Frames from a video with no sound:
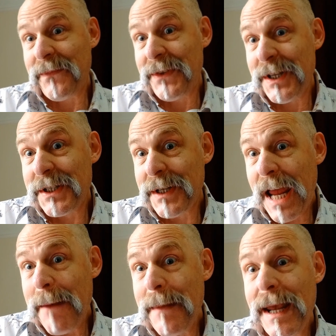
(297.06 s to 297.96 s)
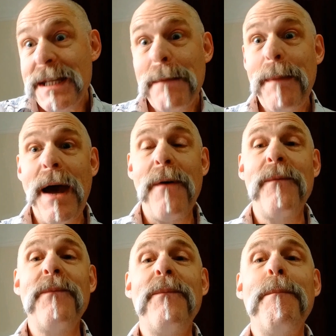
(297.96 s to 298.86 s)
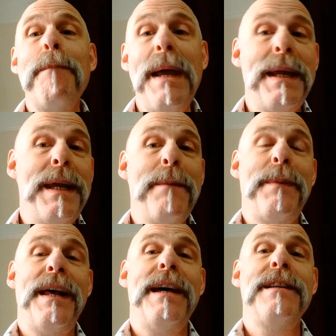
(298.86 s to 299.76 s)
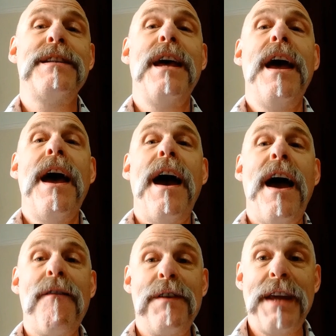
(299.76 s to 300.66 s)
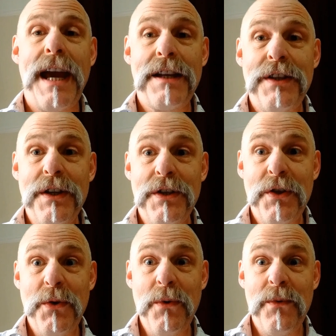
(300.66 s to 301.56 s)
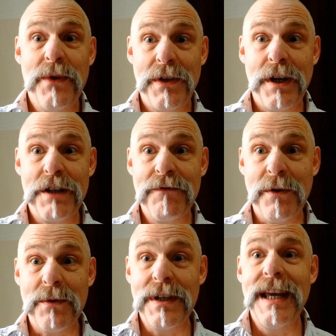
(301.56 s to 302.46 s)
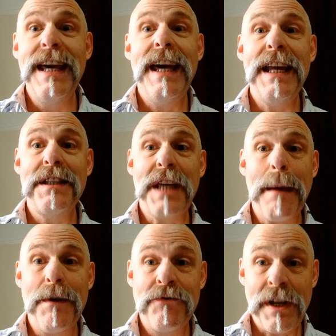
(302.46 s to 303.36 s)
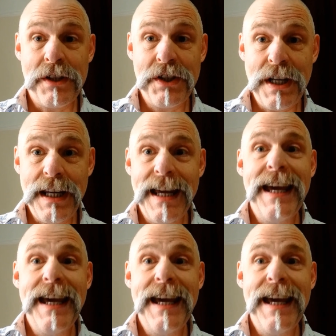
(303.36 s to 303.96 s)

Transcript: This game is about making plans and reacting to the dice rolls. It's a game of strategy,